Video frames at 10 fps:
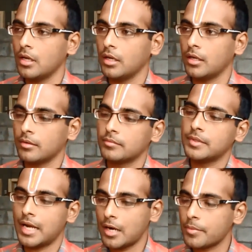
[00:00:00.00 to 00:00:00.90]

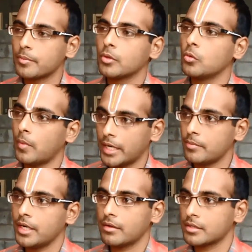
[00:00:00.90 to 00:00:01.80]
There are people who
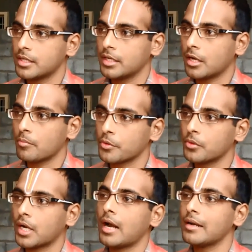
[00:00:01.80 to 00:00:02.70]
might be interested in
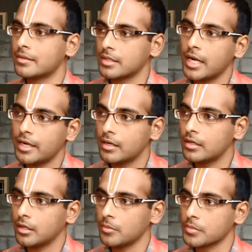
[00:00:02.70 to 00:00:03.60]
computer and its
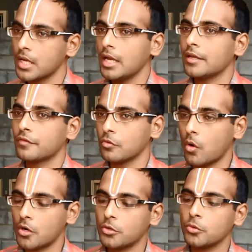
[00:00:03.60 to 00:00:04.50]
related terms. If
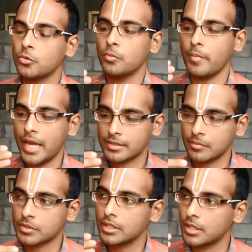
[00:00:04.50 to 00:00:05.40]
you want to make
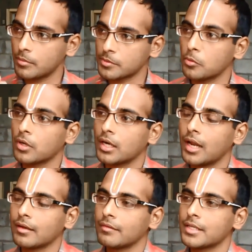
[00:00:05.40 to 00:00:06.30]
Sanskritam a
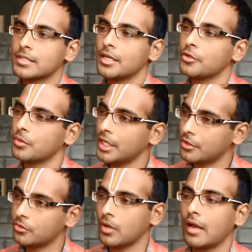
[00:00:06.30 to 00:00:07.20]
spoken language, then you
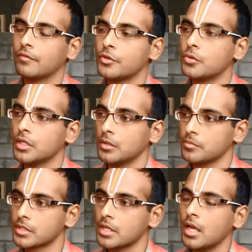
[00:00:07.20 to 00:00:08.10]
need to have new
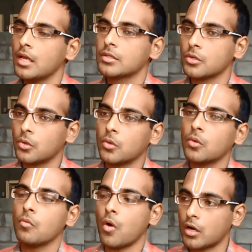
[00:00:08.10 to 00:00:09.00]
terms.
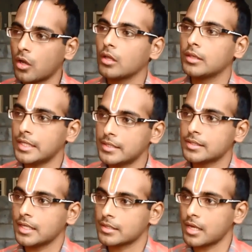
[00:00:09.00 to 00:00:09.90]
So what all these
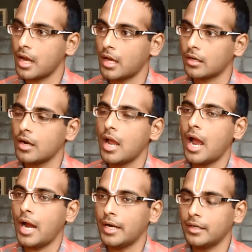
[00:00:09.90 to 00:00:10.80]
things are
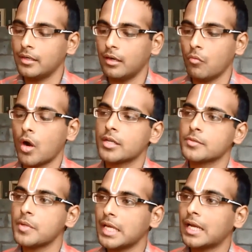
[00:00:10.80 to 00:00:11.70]
and what
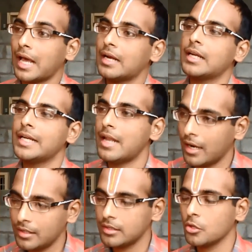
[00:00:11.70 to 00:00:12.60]
is being currently
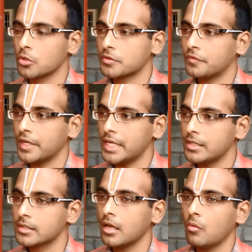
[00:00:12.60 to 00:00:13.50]
done in those
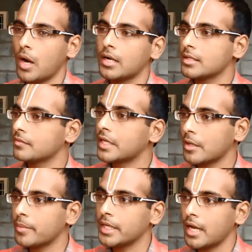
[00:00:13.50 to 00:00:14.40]
fields. One is
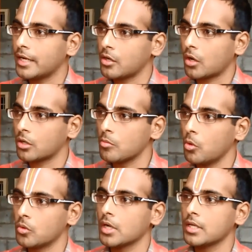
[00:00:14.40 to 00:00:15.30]
Wikipedia I talked
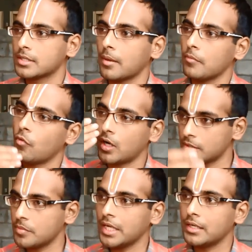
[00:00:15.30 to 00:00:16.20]
about, some what
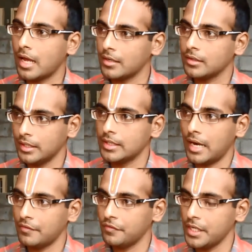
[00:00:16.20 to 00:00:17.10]
is being done in
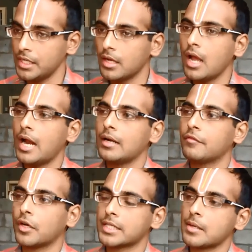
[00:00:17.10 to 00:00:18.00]
that field.
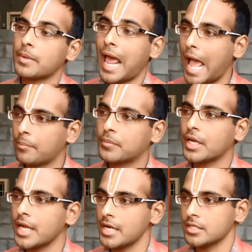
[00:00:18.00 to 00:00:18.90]
And for example, app
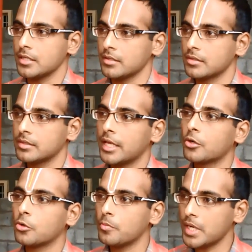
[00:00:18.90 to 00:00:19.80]
creations, there
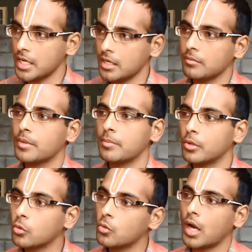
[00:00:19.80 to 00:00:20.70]
could be
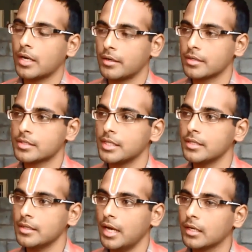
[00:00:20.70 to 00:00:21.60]
people who are interested in
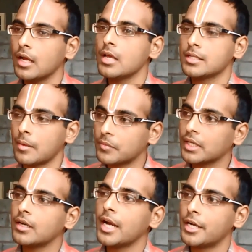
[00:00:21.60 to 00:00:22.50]
that.
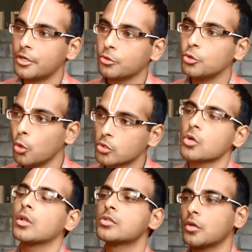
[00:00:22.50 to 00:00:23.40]
Something related to those
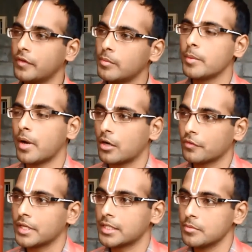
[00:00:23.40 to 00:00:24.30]
also will be part
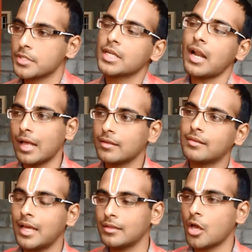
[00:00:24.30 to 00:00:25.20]
of the exhibition, other
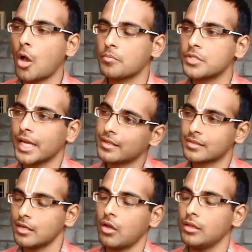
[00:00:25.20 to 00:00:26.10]
than the
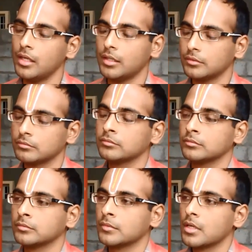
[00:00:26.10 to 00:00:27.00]
objects and all
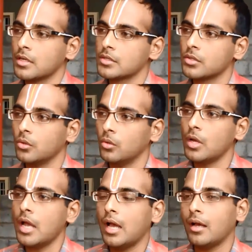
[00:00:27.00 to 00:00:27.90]
that. So
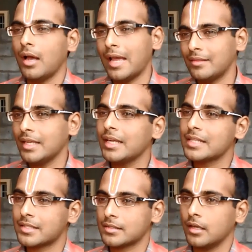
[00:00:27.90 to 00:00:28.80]
I think
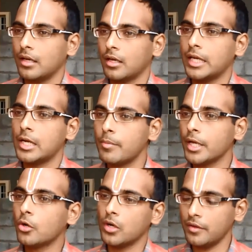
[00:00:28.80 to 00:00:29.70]
it'll
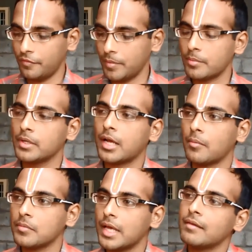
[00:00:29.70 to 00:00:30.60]
be good if people
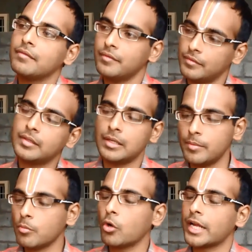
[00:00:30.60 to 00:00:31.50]
come there.
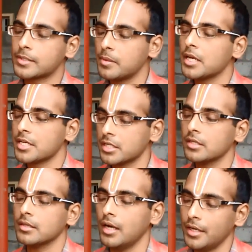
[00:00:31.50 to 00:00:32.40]
There'll be more exploration
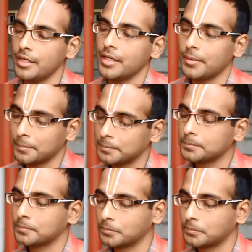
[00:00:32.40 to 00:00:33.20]
in that area.